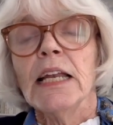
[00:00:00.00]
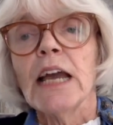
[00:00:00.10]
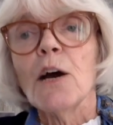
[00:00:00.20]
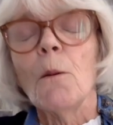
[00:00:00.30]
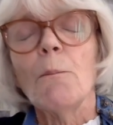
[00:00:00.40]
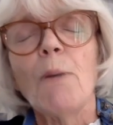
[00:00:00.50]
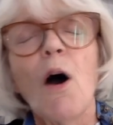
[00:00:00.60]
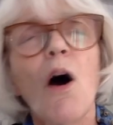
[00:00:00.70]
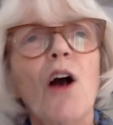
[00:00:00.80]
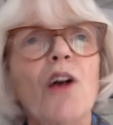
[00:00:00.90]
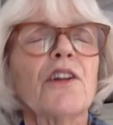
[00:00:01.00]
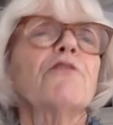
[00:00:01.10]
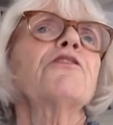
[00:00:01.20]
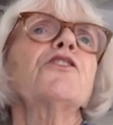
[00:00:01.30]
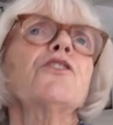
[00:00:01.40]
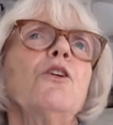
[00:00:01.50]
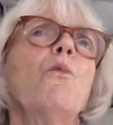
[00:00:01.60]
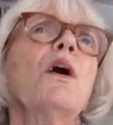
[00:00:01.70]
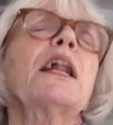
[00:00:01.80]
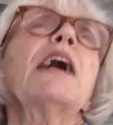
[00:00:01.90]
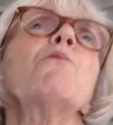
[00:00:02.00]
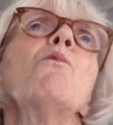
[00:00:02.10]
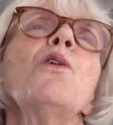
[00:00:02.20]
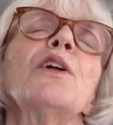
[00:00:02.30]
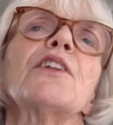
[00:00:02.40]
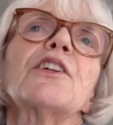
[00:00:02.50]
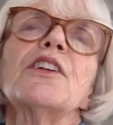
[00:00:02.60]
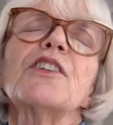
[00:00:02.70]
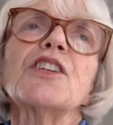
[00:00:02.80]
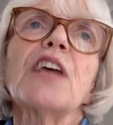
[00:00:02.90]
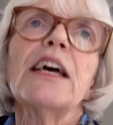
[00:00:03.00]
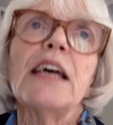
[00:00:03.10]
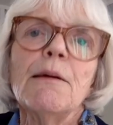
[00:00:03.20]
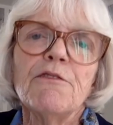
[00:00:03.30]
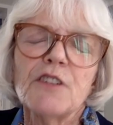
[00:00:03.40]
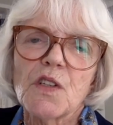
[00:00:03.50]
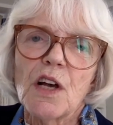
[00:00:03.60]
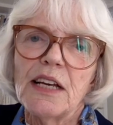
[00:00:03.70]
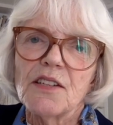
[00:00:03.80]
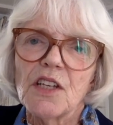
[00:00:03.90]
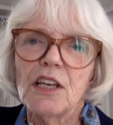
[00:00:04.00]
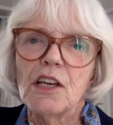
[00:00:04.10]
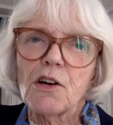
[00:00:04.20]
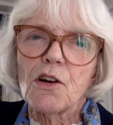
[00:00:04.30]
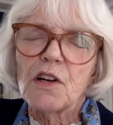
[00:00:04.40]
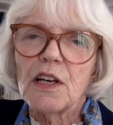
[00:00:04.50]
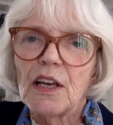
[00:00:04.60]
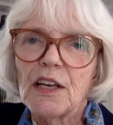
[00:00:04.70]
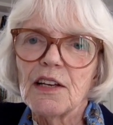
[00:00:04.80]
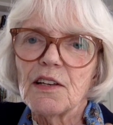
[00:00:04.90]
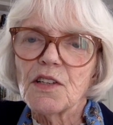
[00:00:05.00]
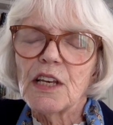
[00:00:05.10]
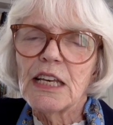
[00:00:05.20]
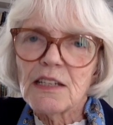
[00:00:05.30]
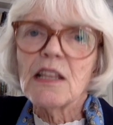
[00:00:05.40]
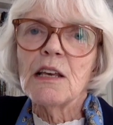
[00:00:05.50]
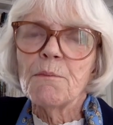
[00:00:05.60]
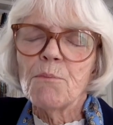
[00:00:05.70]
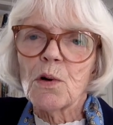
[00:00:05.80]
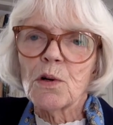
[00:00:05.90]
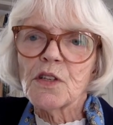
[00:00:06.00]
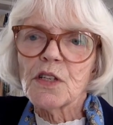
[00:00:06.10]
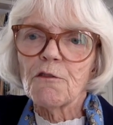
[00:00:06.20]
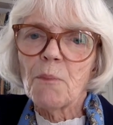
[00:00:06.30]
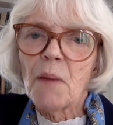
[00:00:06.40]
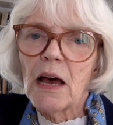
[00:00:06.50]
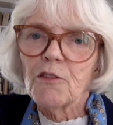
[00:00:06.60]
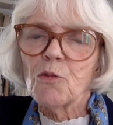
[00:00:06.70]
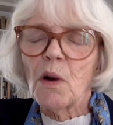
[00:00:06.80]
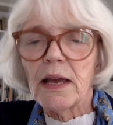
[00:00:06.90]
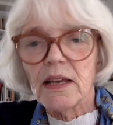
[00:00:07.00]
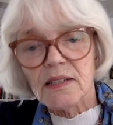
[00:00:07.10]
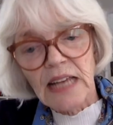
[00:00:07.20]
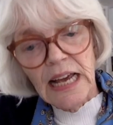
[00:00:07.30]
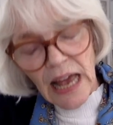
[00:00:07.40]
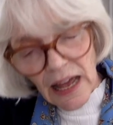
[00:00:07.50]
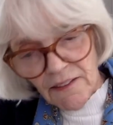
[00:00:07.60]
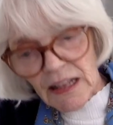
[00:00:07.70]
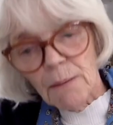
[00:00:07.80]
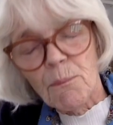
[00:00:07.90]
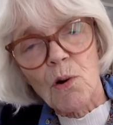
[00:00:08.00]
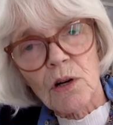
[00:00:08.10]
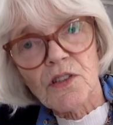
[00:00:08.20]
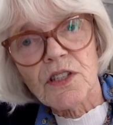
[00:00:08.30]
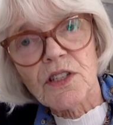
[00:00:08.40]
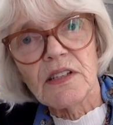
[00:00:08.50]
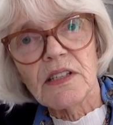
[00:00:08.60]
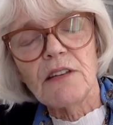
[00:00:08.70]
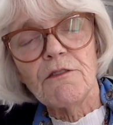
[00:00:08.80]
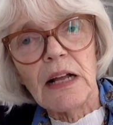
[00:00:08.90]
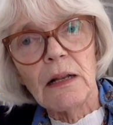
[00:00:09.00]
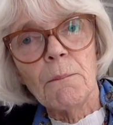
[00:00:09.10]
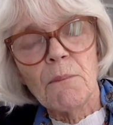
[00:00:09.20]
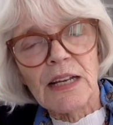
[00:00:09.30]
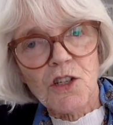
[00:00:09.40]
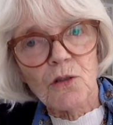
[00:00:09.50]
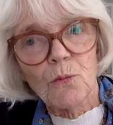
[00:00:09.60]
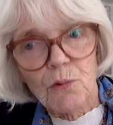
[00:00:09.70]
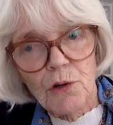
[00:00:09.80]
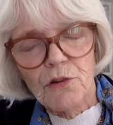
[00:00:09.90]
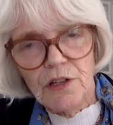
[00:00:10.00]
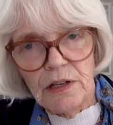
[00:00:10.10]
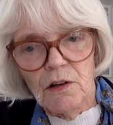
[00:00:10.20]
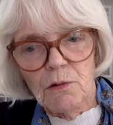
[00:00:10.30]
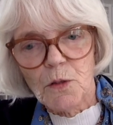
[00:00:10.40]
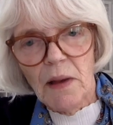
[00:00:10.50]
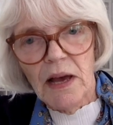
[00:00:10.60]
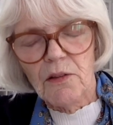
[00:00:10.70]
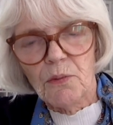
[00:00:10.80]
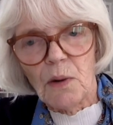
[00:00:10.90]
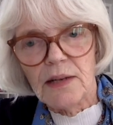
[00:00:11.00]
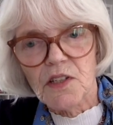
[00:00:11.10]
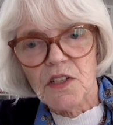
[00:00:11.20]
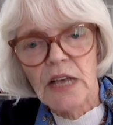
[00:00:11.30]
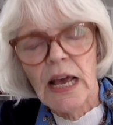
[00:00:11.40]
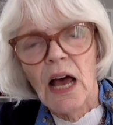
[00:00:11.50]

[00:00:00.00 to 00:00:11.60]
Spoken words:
Now, part of what I want to emphasize here is the importance of pathways and the importance of a developmental route in those pathways.